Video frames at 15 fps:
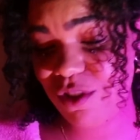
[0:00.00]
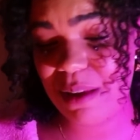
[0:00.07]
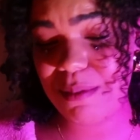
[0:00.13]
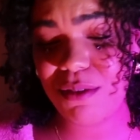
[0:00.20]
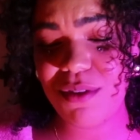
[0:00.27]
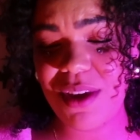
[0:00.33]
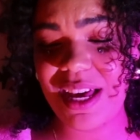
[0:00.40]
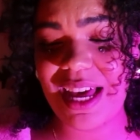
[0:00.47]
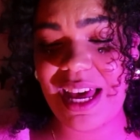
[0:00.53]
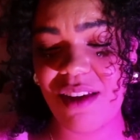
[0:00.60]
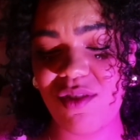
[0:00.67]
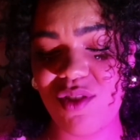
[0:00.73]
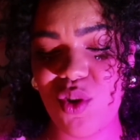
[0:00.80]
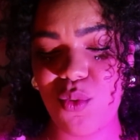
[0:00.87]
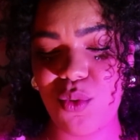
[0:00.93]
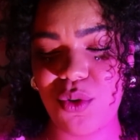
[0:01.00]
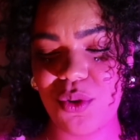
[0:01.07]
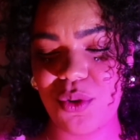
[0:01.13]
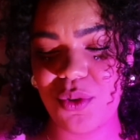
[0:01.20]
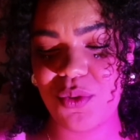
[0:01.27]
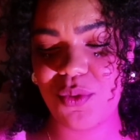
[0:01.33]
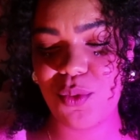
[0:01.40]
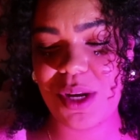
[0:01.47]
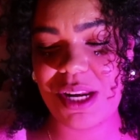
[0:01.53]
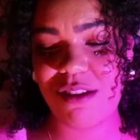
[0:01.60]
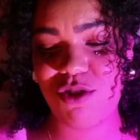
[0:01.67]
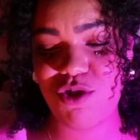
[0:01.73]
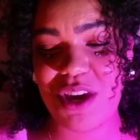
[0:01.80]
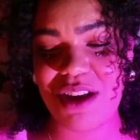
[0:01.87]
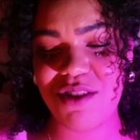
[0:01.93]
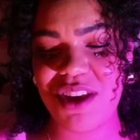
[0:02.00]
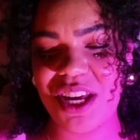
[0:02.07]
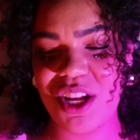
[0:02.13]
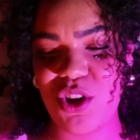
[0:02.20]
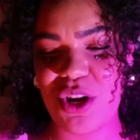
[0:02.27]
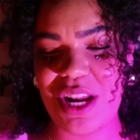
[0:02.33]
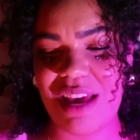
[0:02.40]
some of you guys, what is changing in your